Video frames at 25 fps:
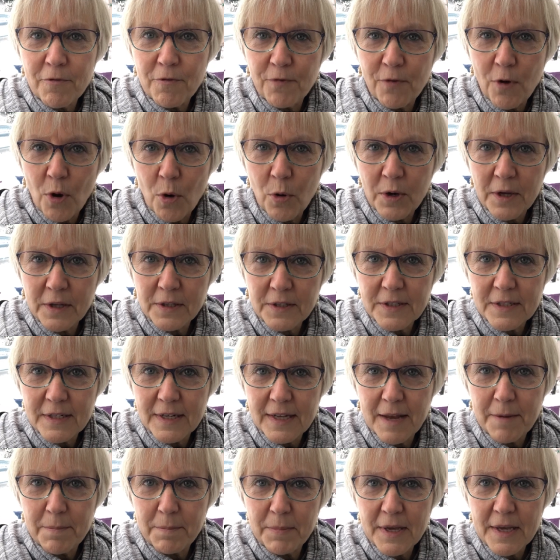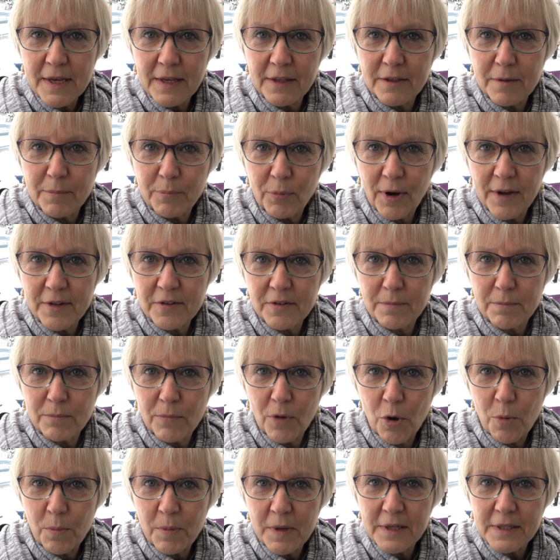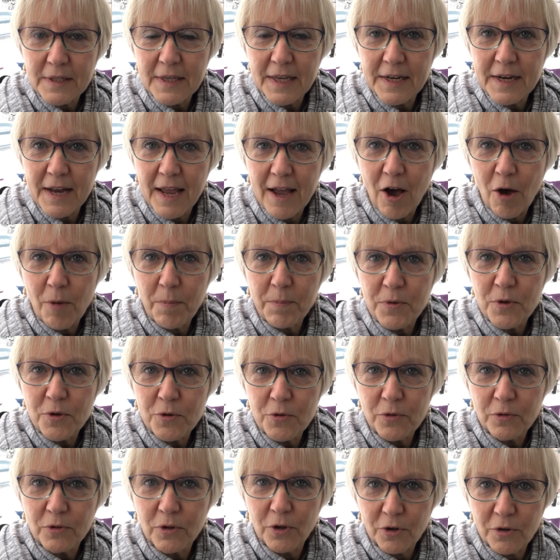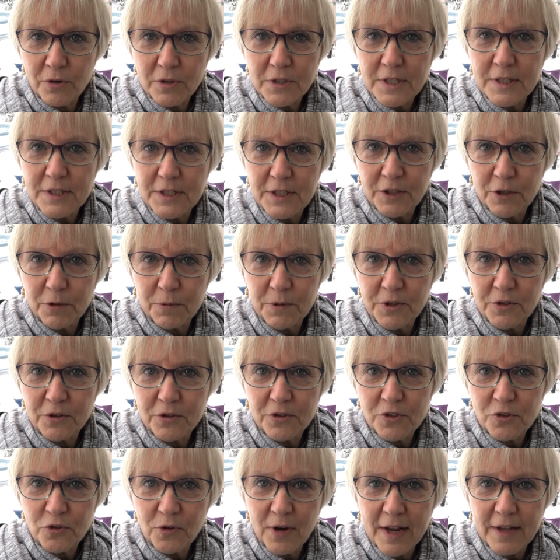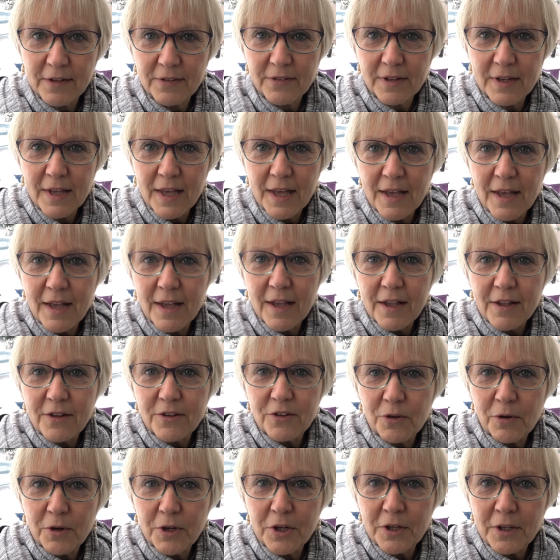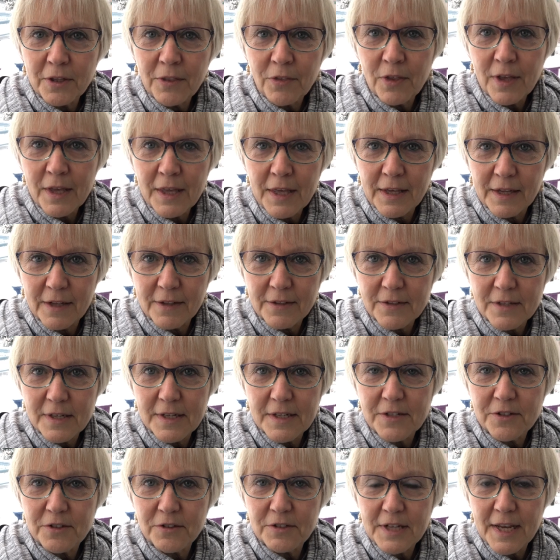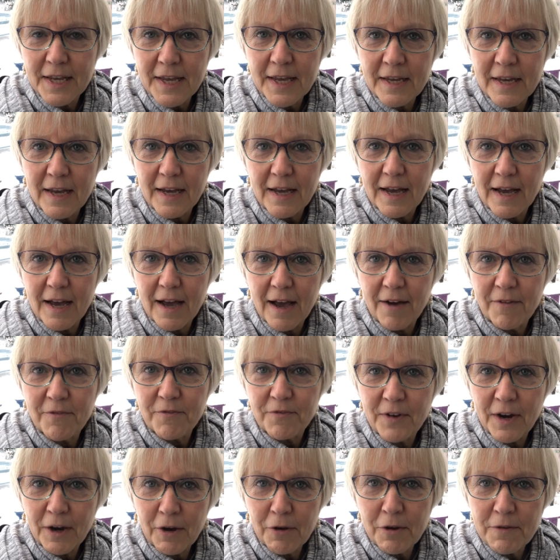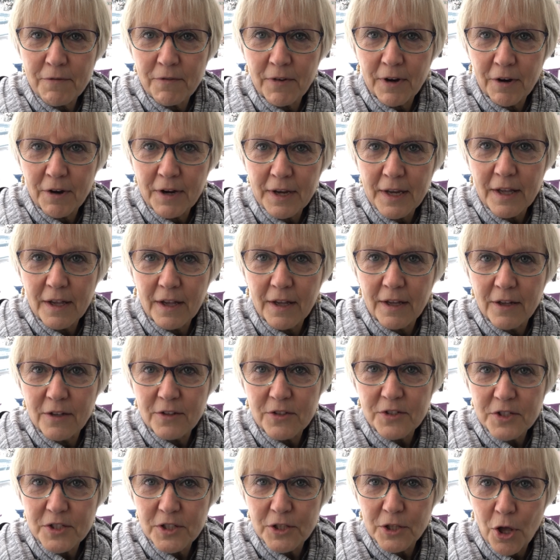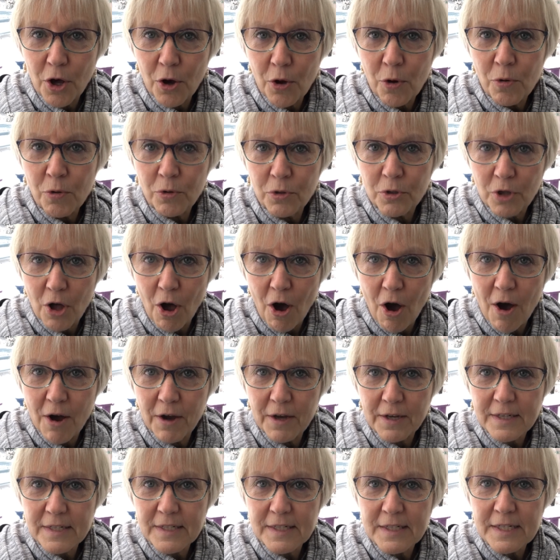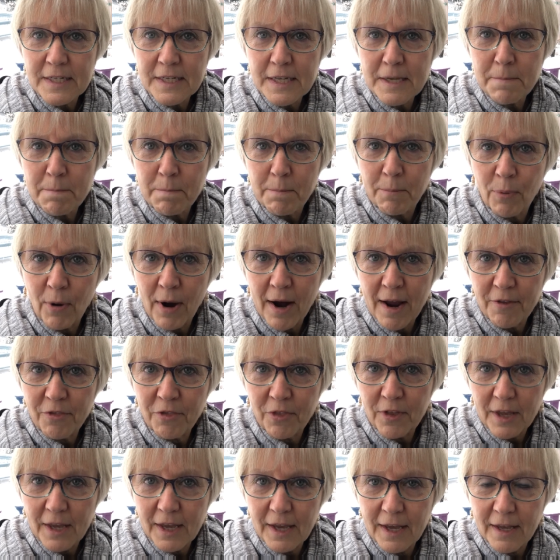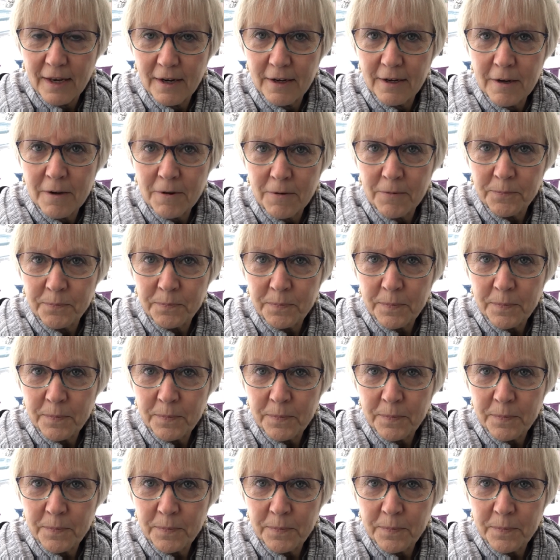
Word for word: focused and being in the present moment can help you learn to deal with your stress. So a good thing is is to take a very very slow long deep breath in